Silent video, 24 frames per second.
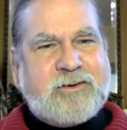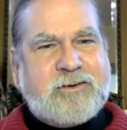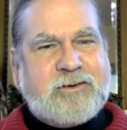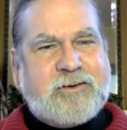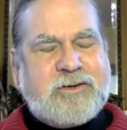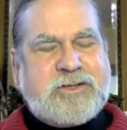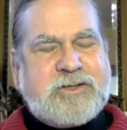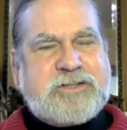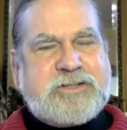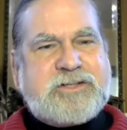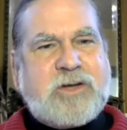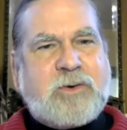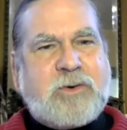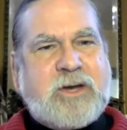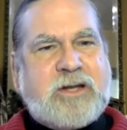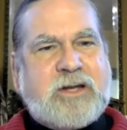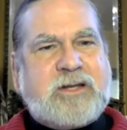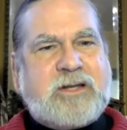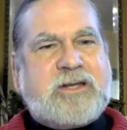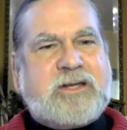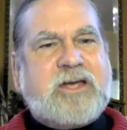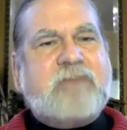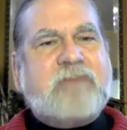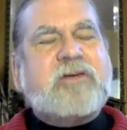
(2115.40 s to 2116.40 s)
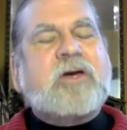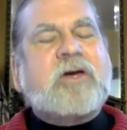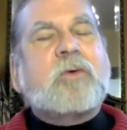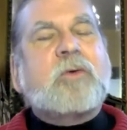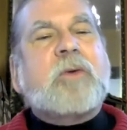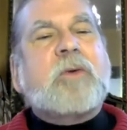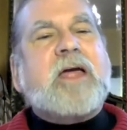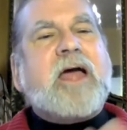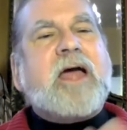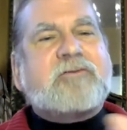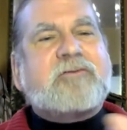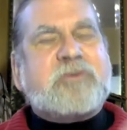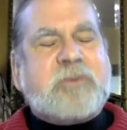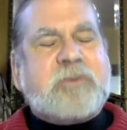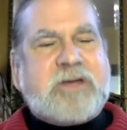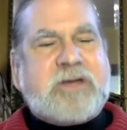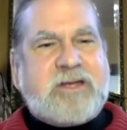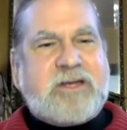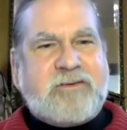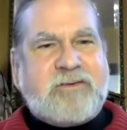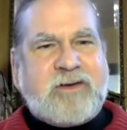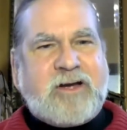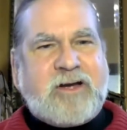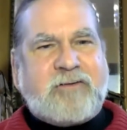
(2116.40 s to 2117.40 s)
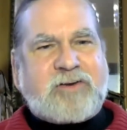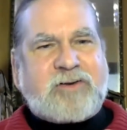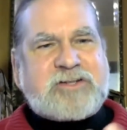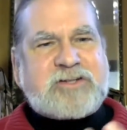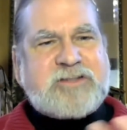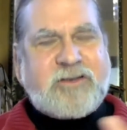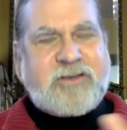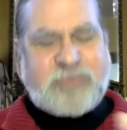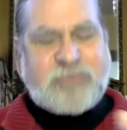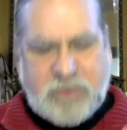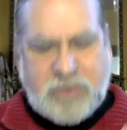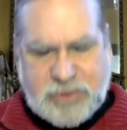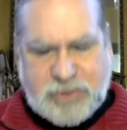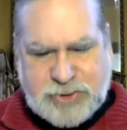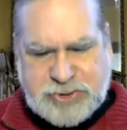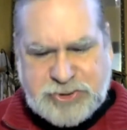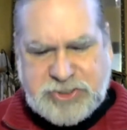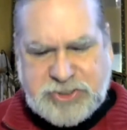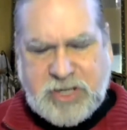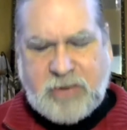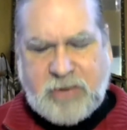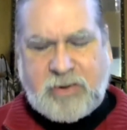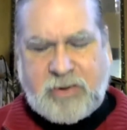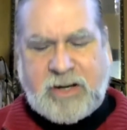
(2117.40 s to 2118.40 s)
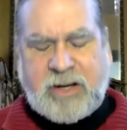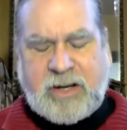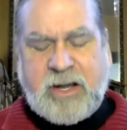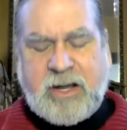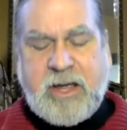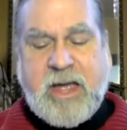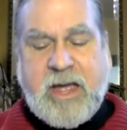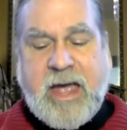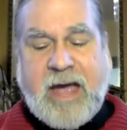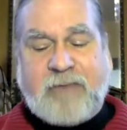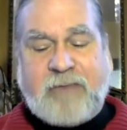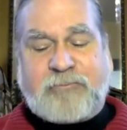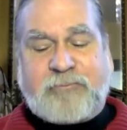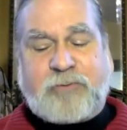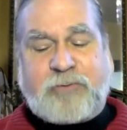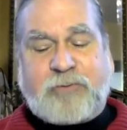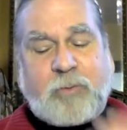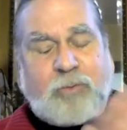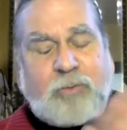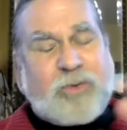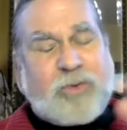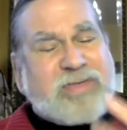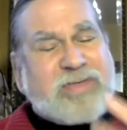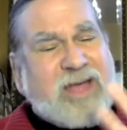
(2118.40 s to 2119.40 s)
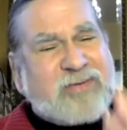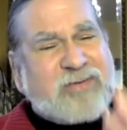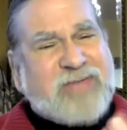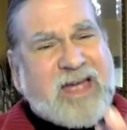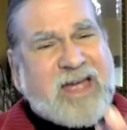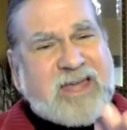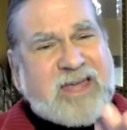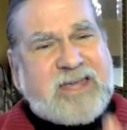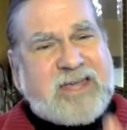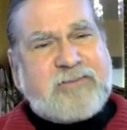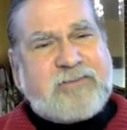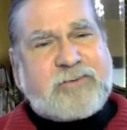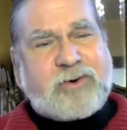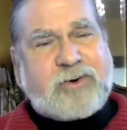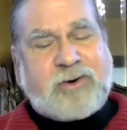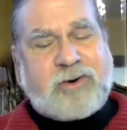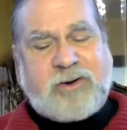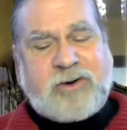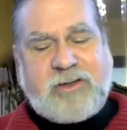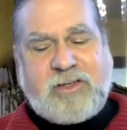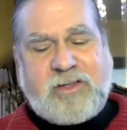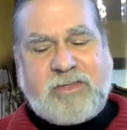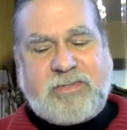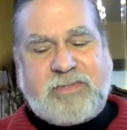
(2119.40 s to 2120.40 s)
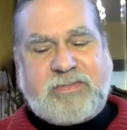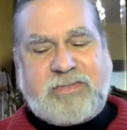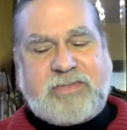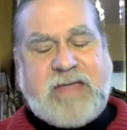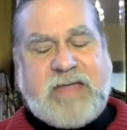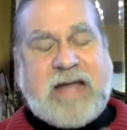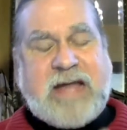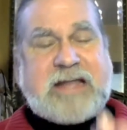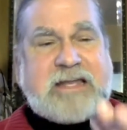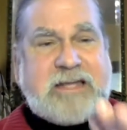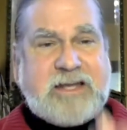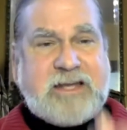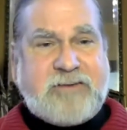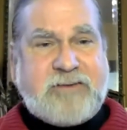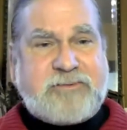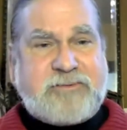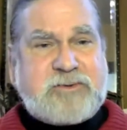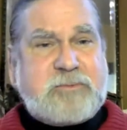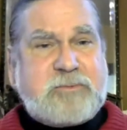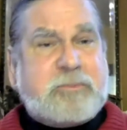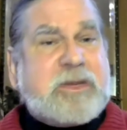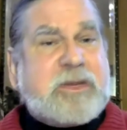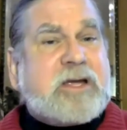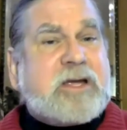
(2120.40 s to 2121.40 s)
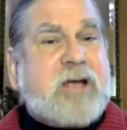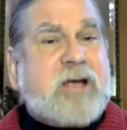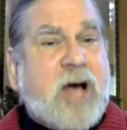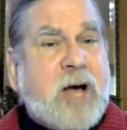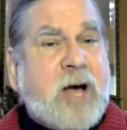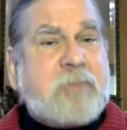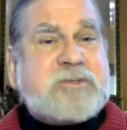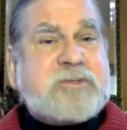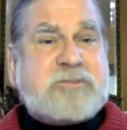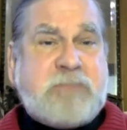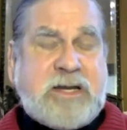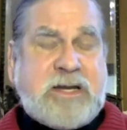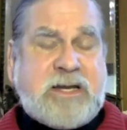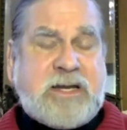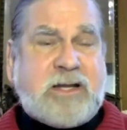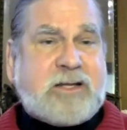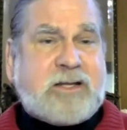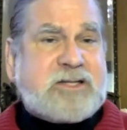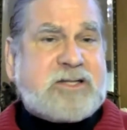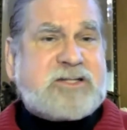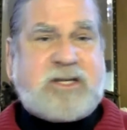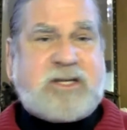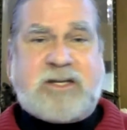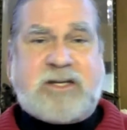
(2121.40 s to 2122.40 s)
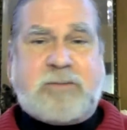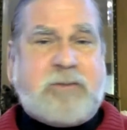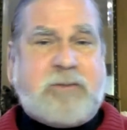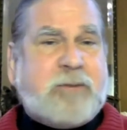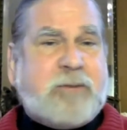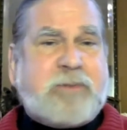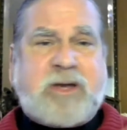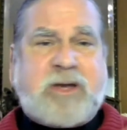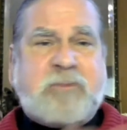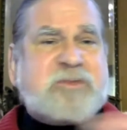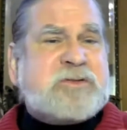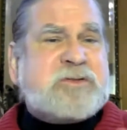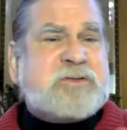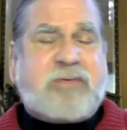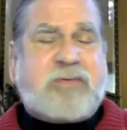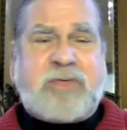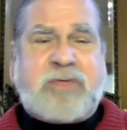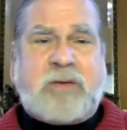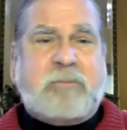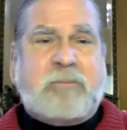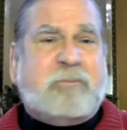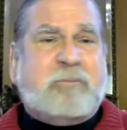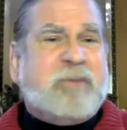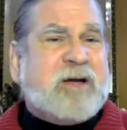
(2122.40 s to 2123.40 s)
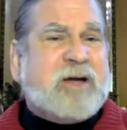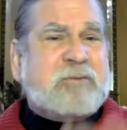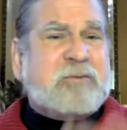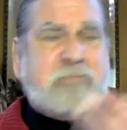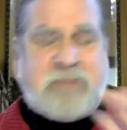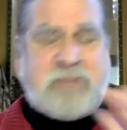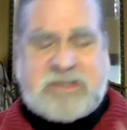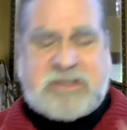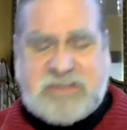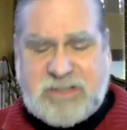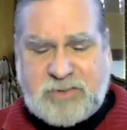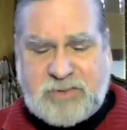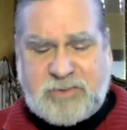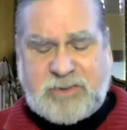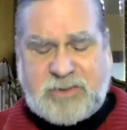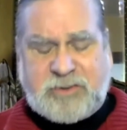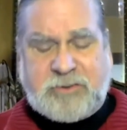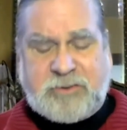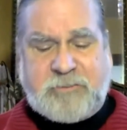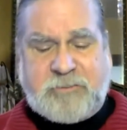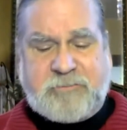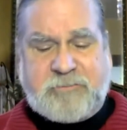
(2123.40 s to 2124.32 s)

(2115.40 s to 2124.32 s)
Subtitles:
So in giving, we have to be giving of ourselves. We are sharing. And without that giver, that gift becomes meaningless. It becomes nothing but material.